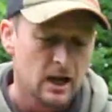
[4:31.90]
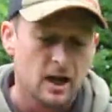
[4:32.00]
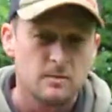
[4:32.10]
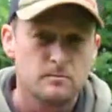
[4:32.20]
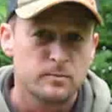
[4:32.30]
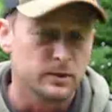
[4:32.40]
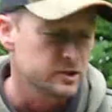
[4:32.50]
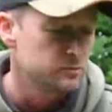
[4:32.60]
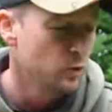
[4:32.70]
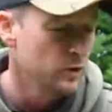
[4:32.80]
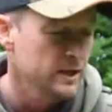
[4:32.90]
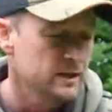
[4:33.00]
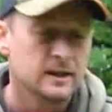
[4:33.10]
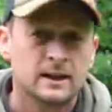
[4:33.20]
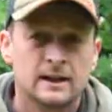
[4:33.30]
Um, but this
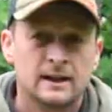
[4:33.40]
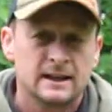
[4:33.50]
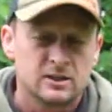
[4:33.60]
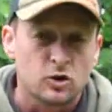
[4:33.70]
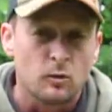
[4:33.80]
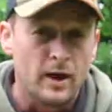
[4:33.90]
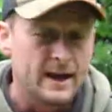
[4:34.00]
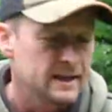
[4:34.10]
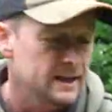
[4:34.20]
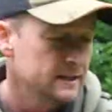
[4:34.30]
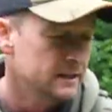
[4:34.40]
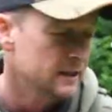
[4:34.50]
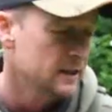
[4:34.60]
morning, stopped raining